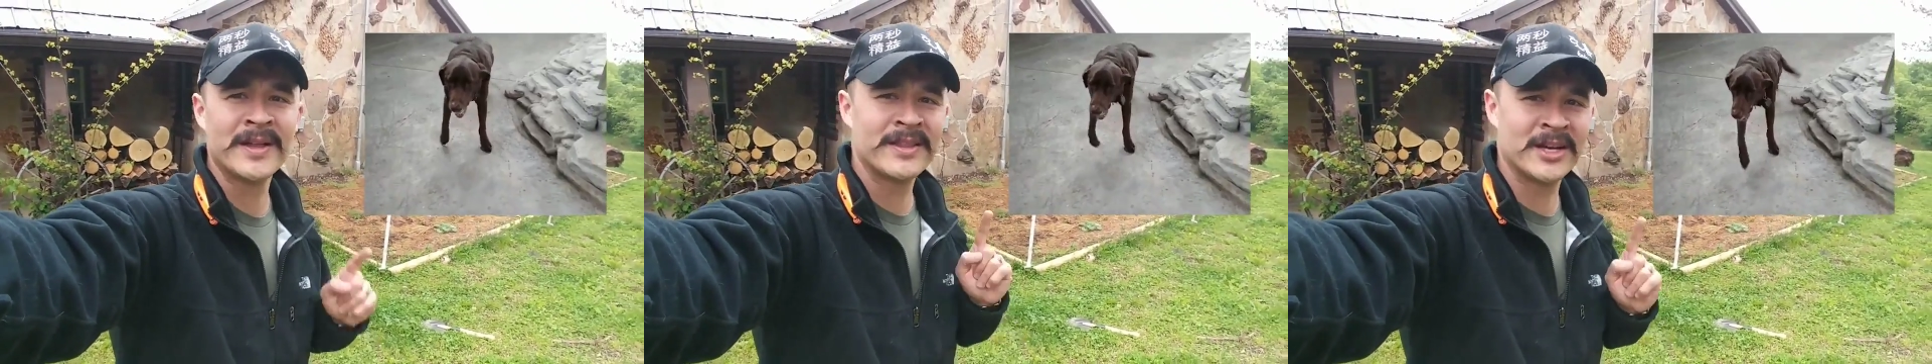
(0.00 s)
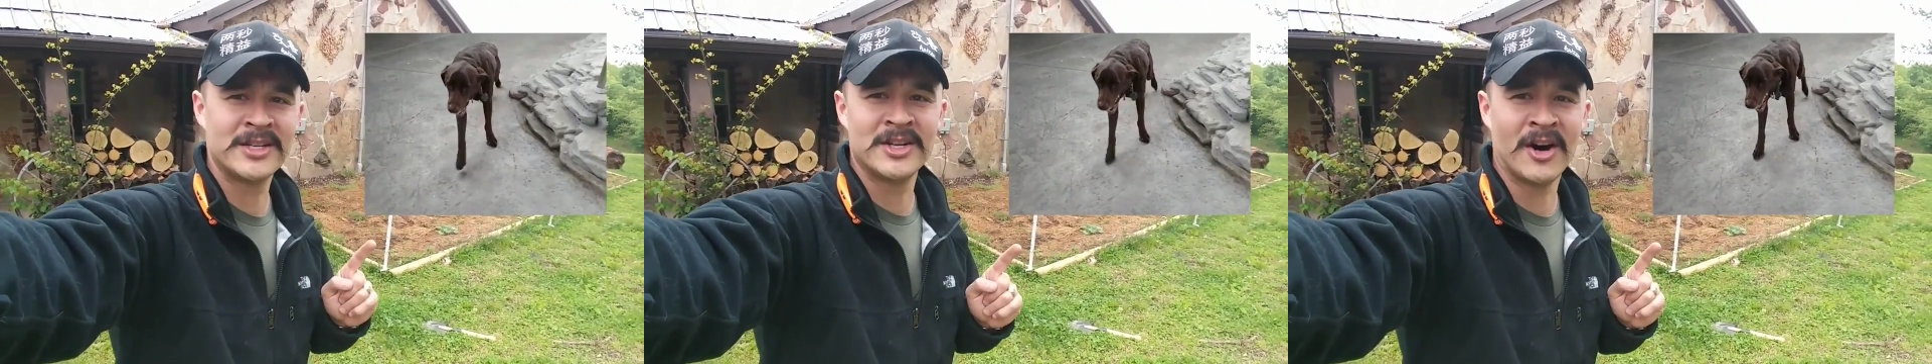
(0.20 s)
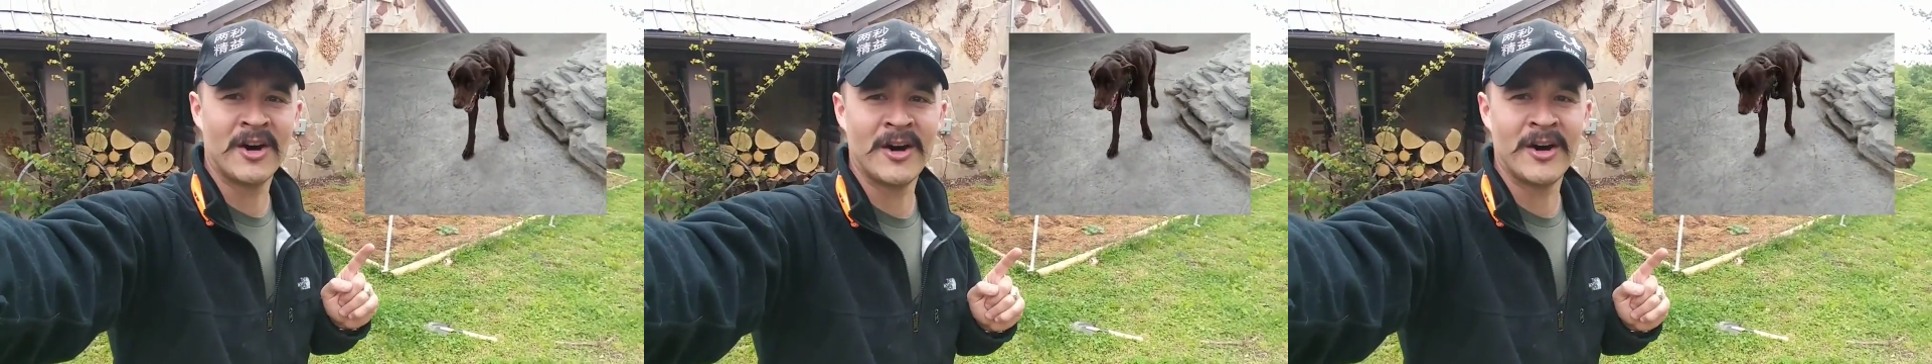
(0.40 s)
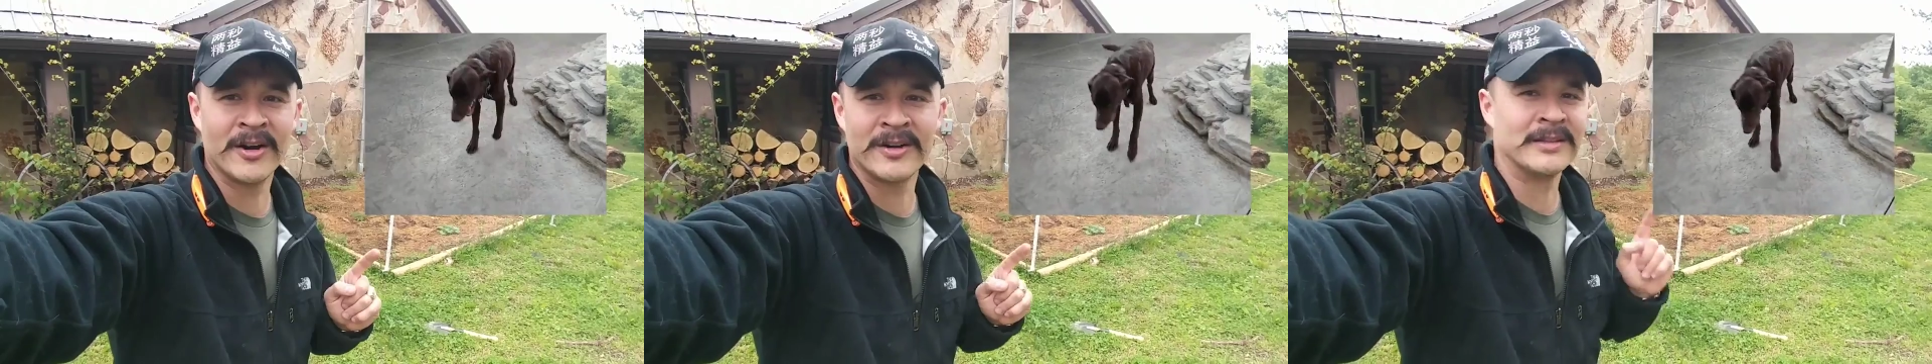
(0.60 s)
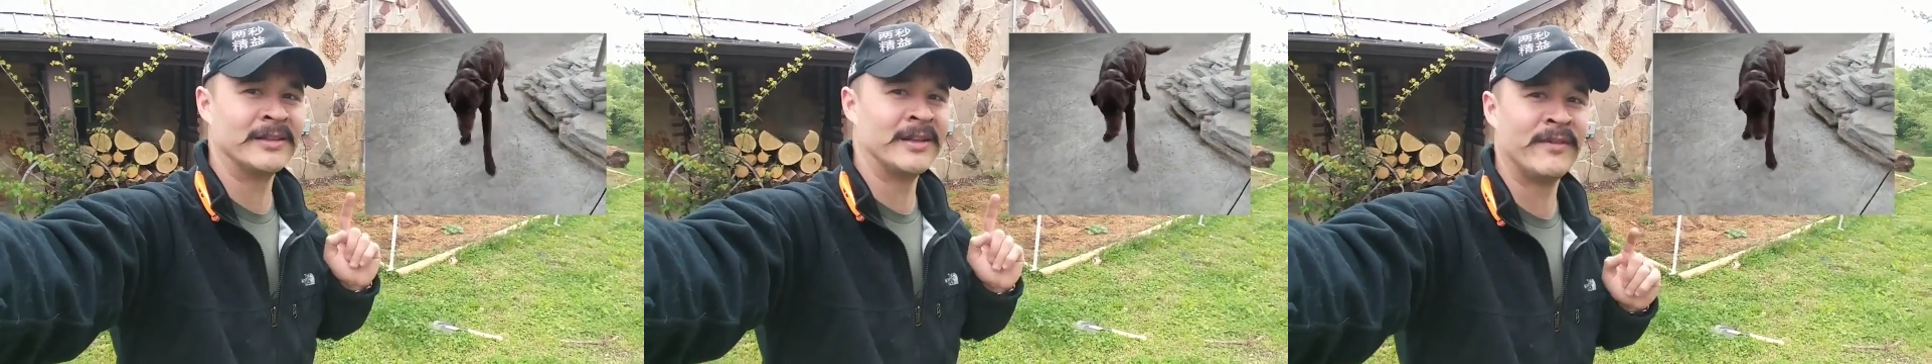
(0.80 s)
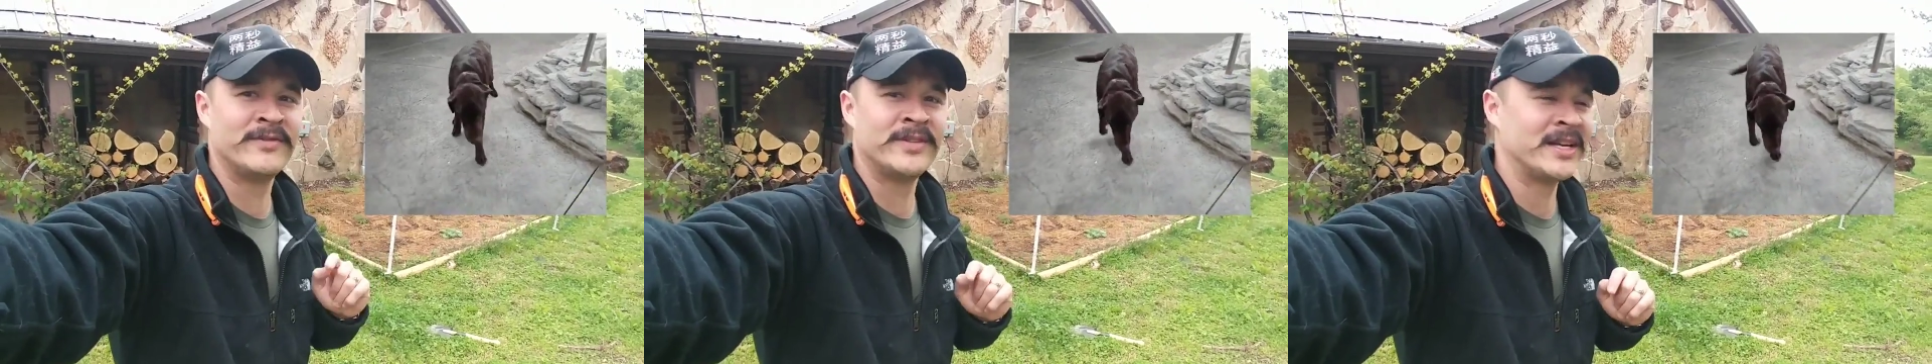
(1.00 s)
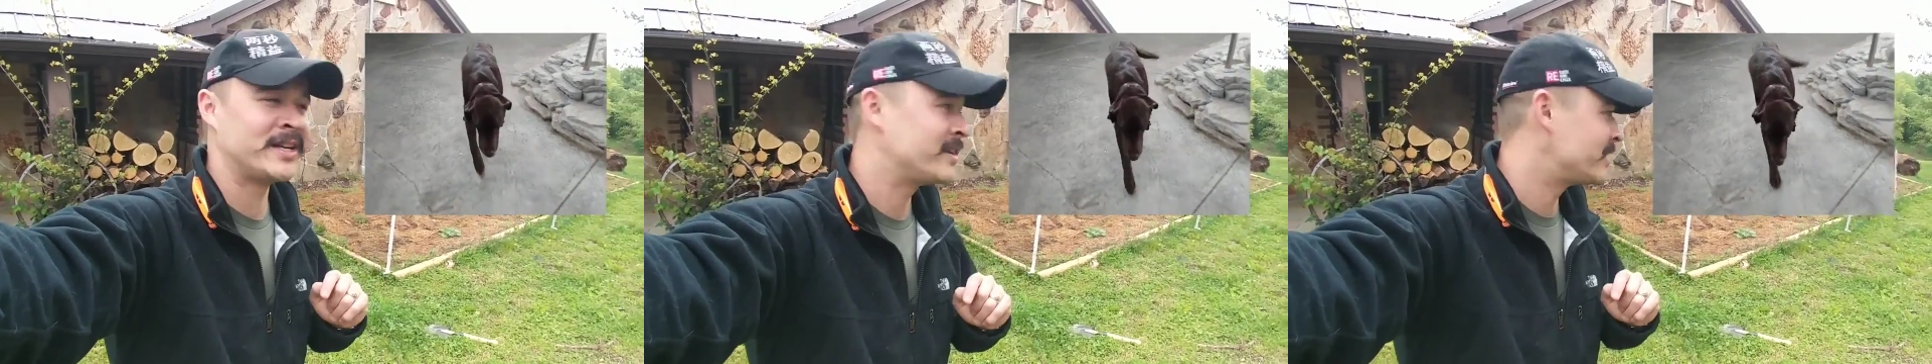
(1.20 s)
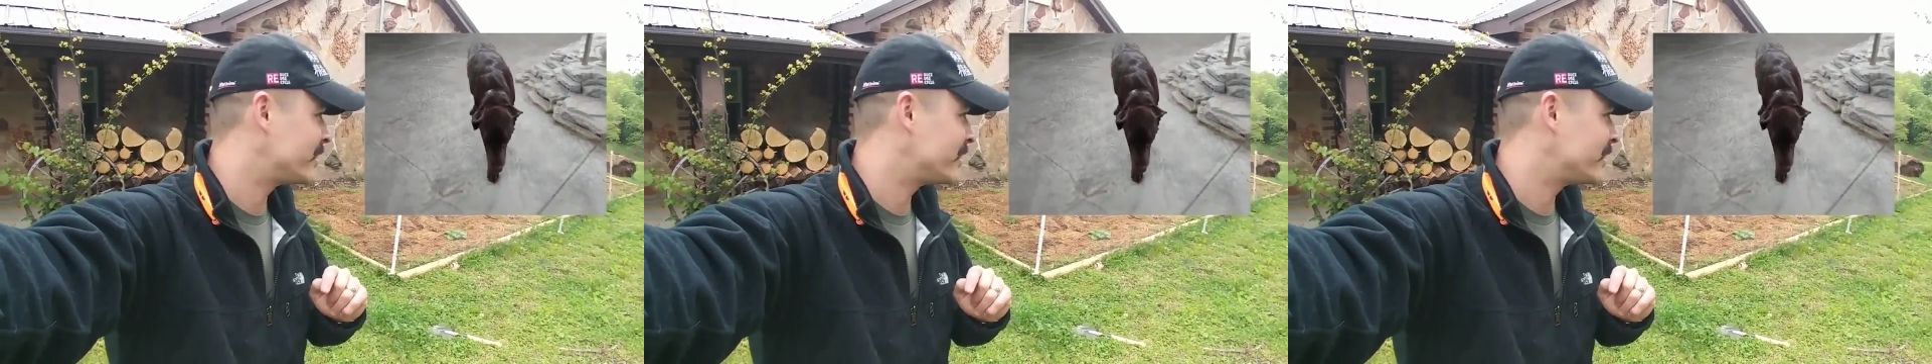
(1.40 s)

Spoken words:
the dog, loved it.